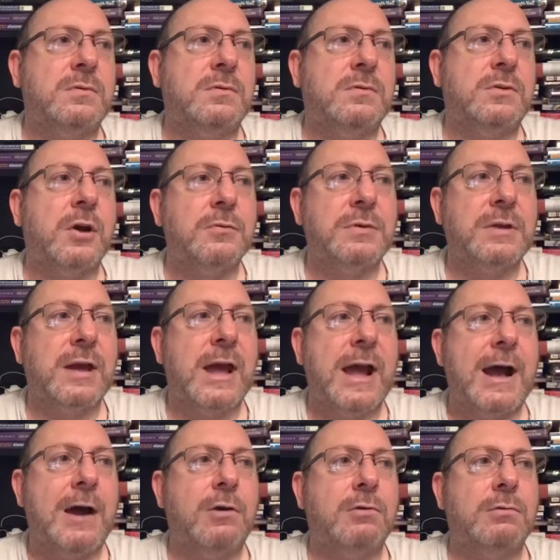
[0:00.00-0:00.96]
don't get
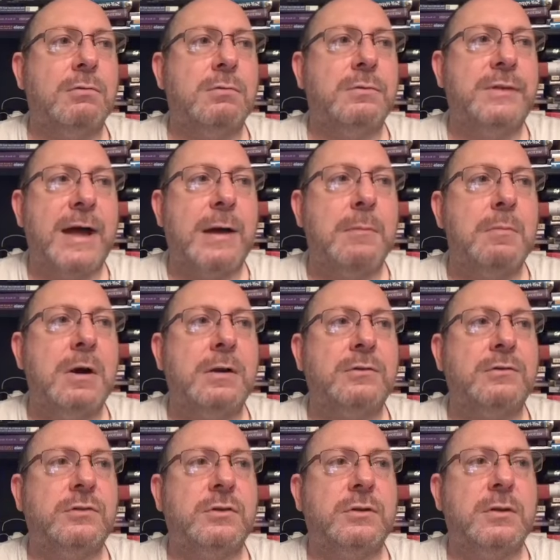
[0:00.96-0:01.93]
out that
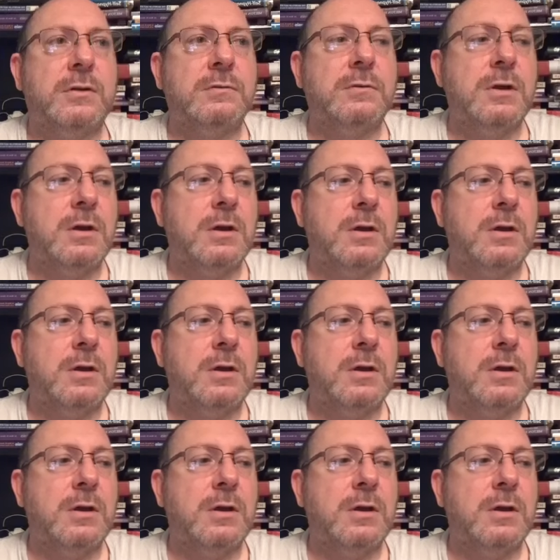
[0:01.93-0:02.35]
much. I don't,